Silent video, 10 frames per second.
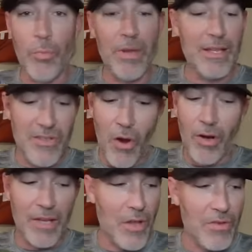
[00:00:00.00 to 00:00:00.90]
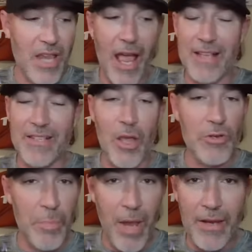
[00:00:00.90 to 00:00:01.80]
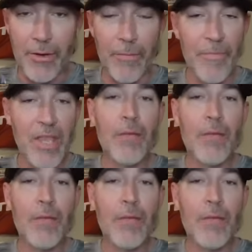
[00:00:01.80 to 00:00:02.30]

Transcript: me. Sark and those guys, Coach Baker,